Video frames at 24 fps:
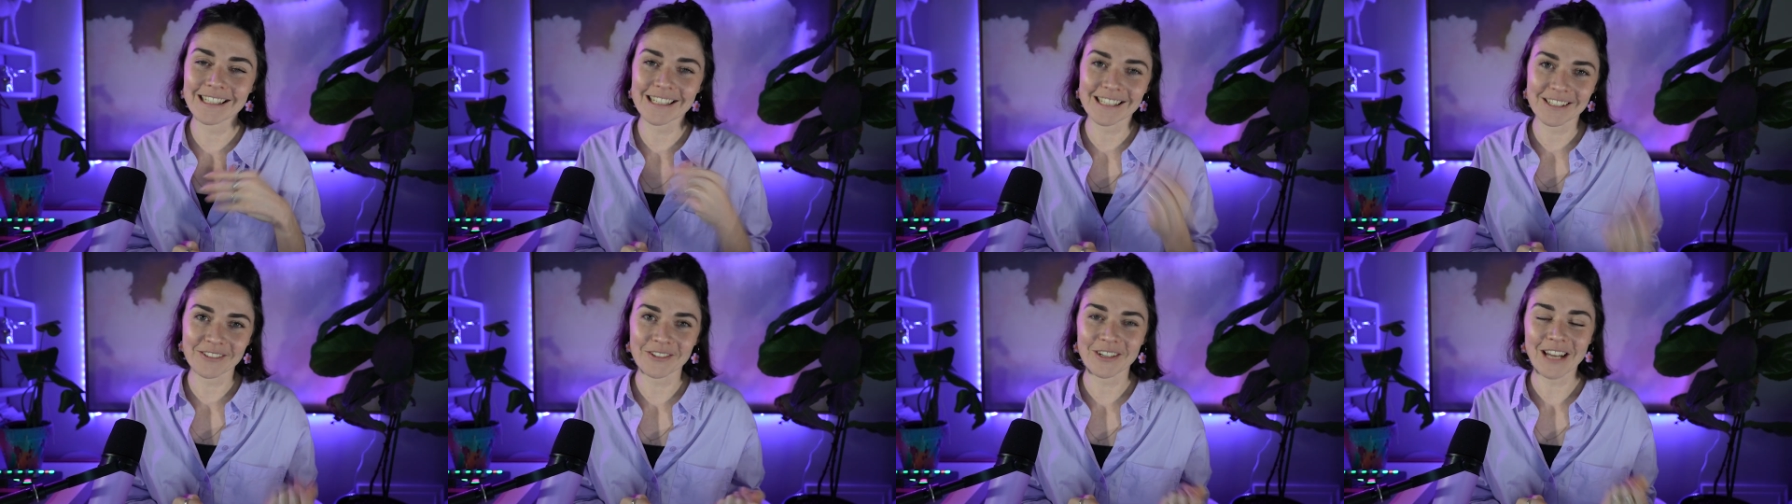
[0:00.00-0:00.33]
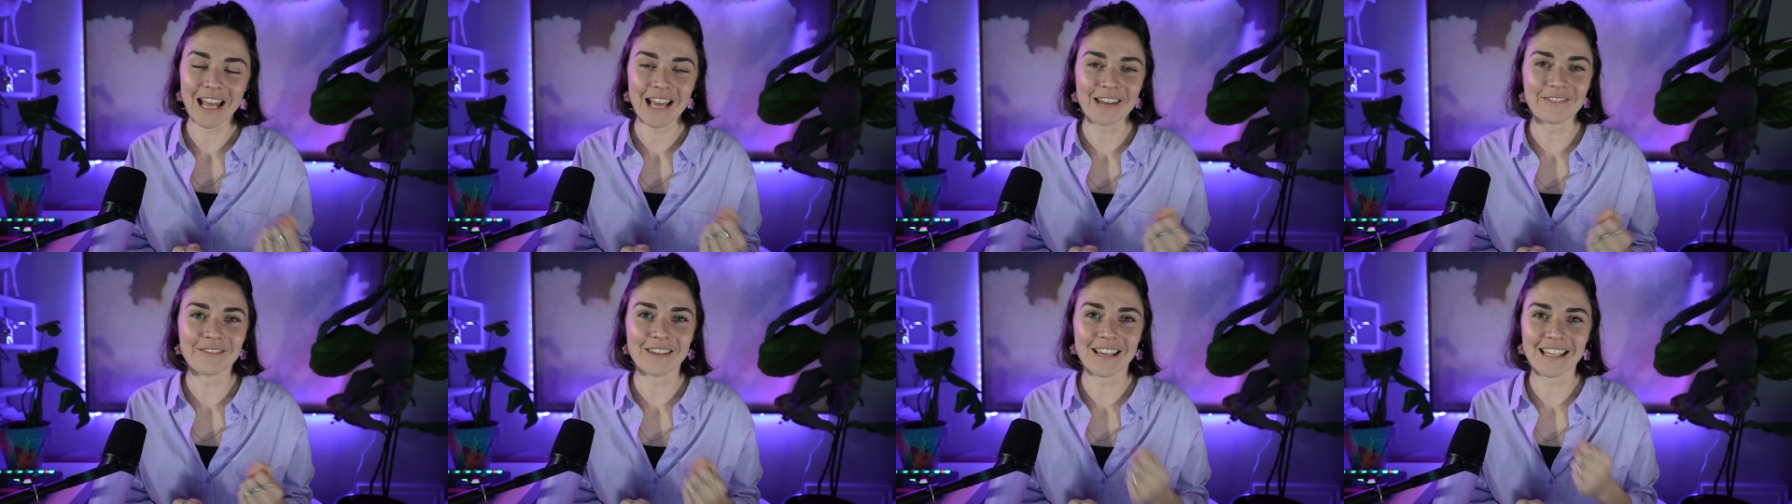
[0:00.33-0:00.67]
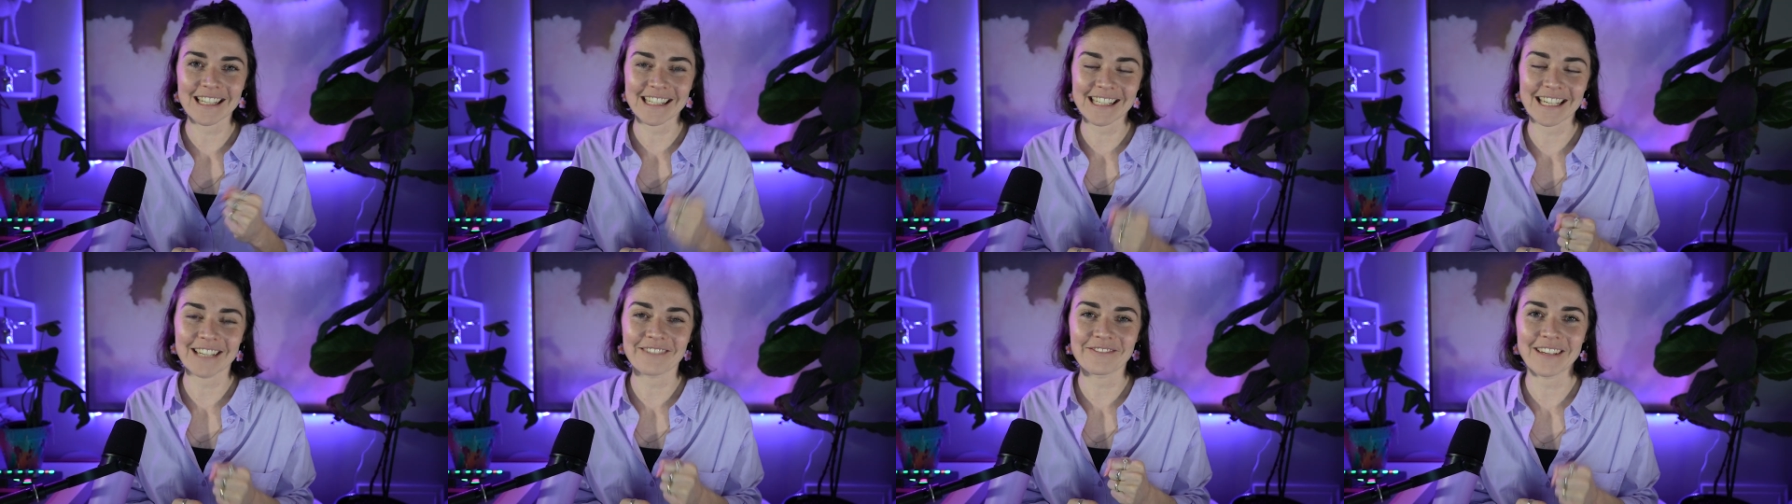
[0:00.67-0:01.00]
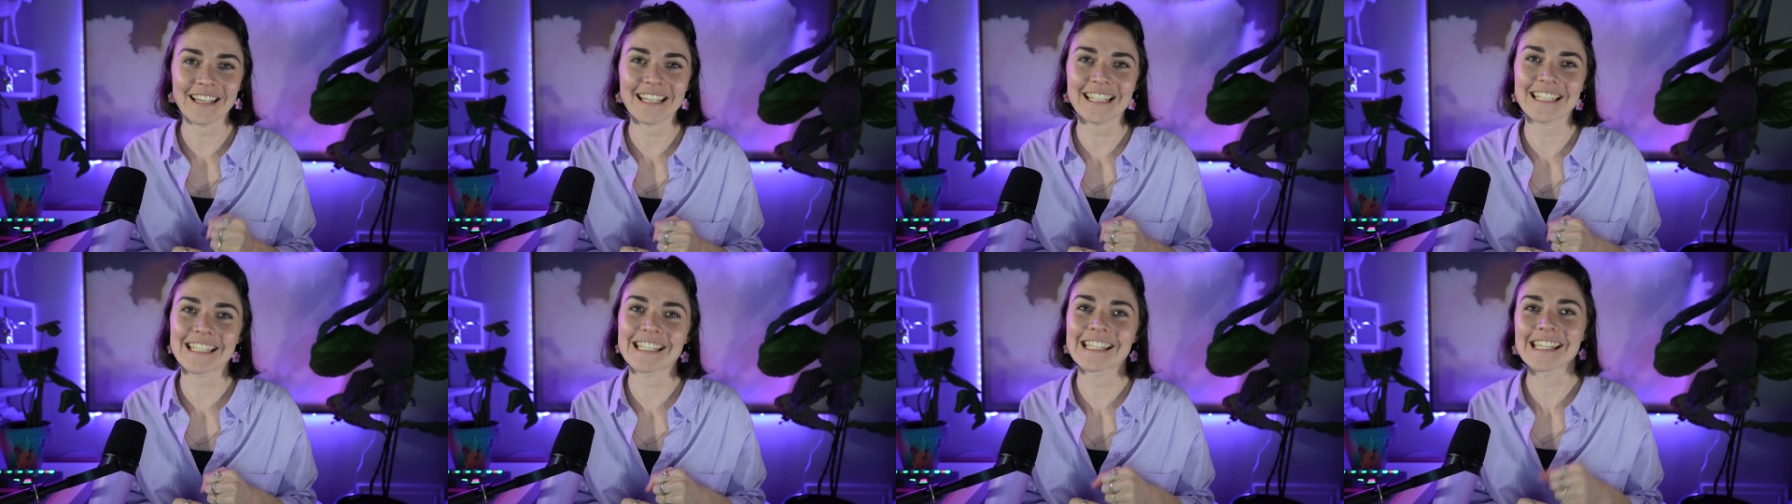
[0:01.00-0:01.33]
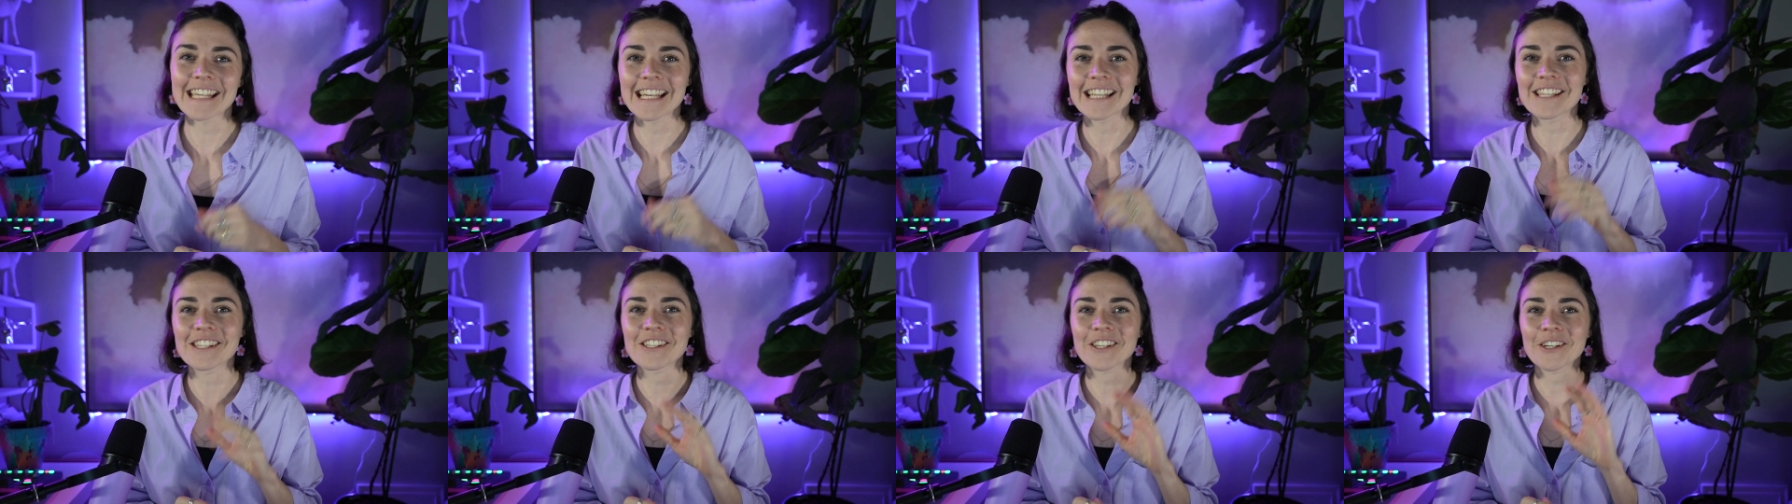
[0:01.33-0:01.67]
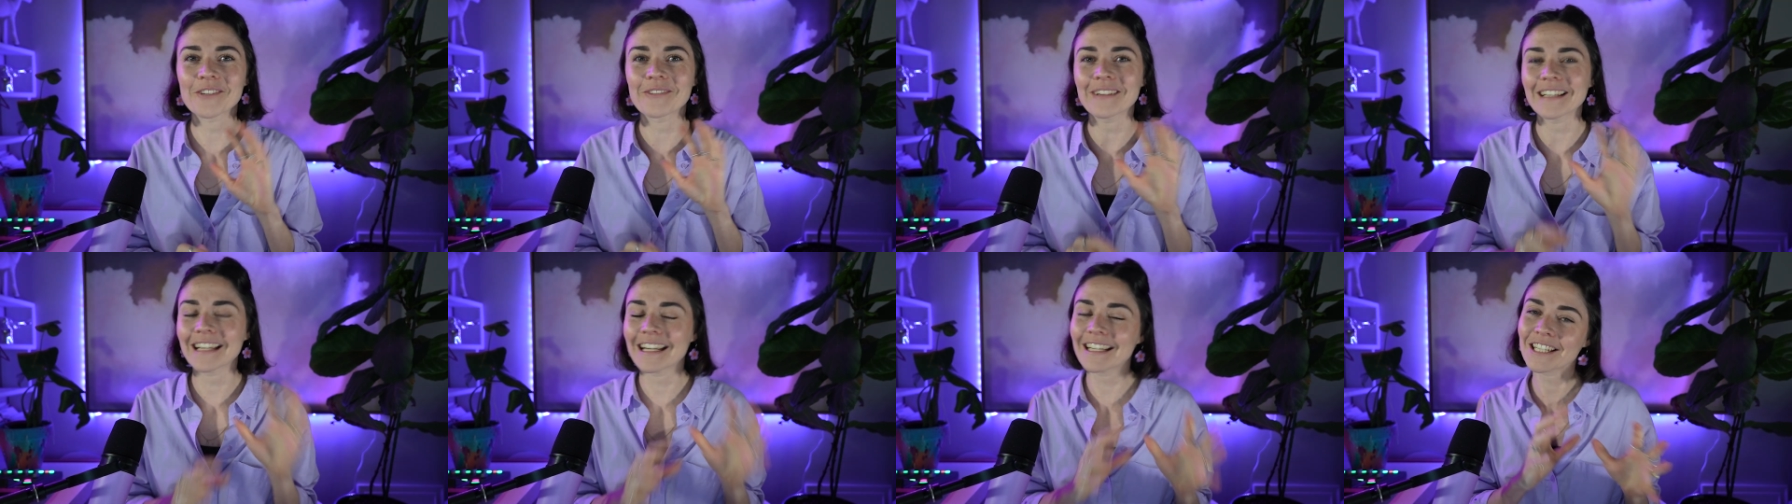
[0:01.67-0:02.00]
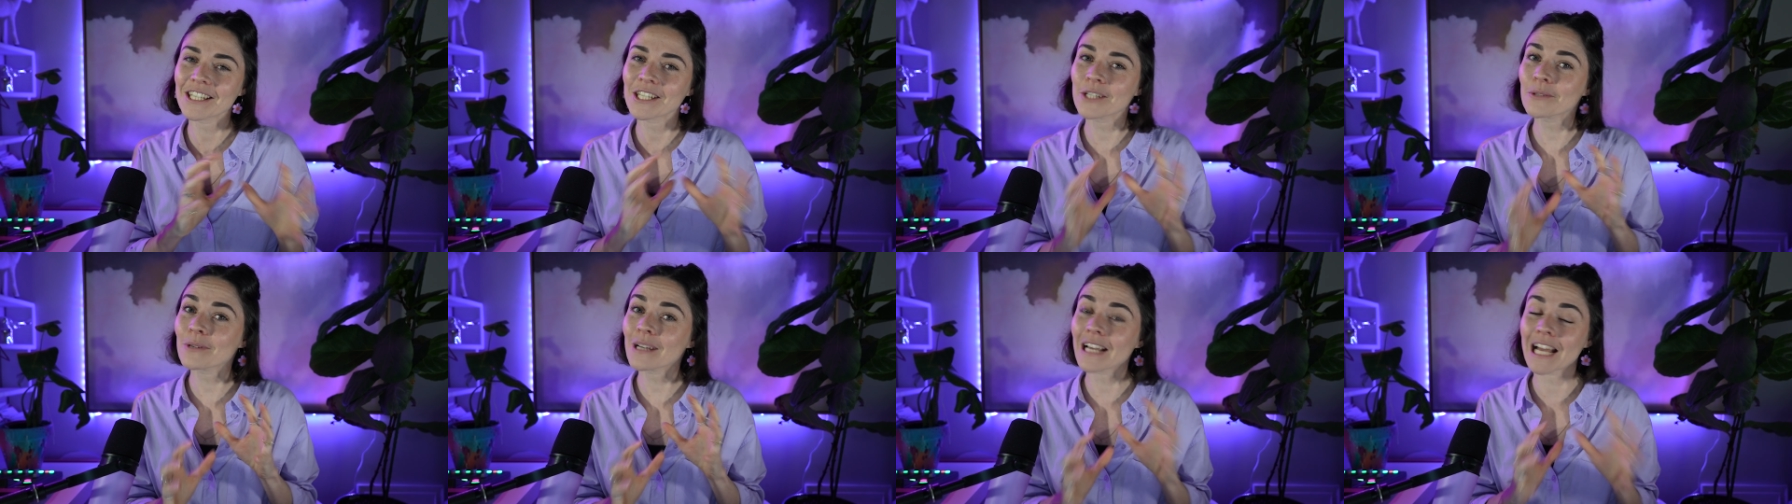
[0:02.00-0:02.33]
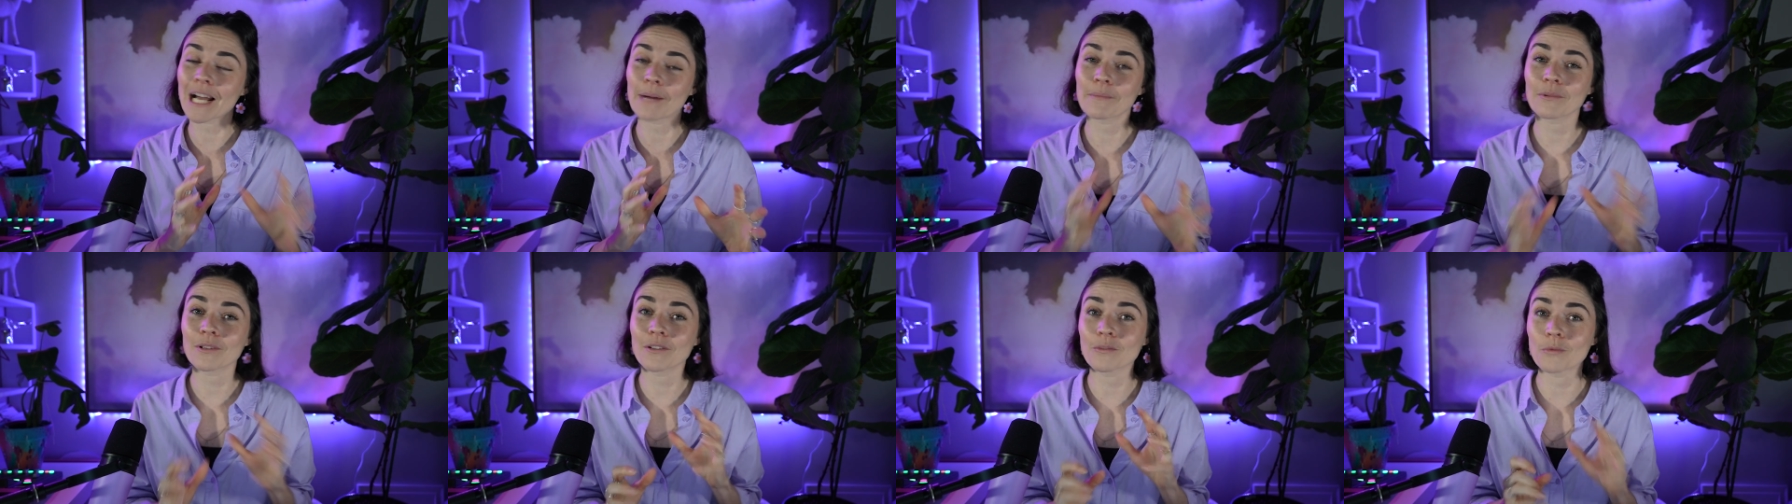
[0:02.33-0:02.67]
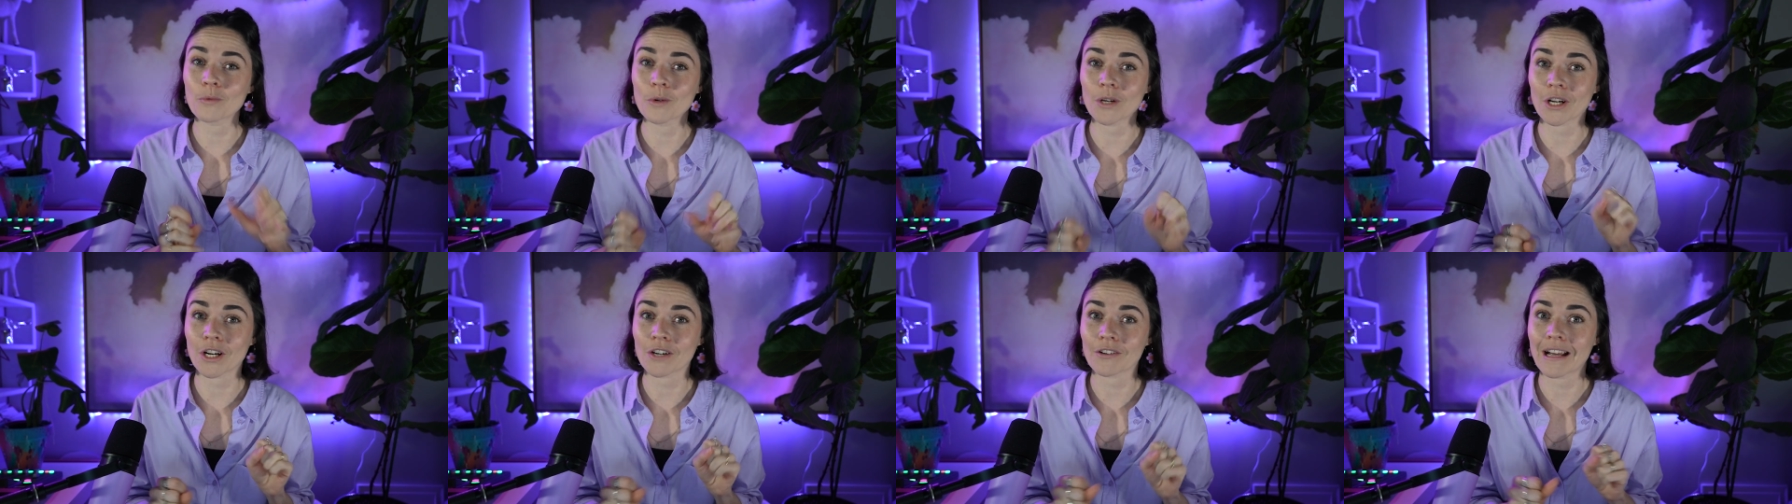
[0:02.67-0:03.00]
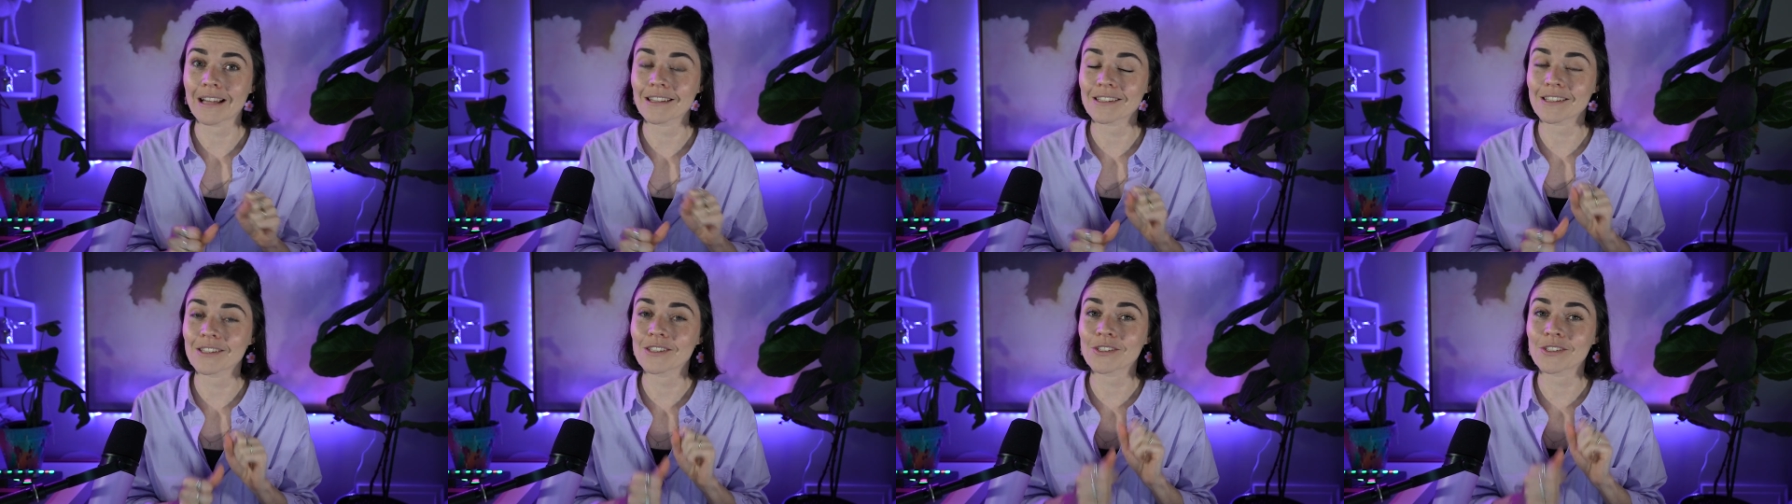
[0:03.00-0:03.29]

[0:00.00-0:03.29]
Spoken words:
does not have said features, and so we need to do a couple of workarounds.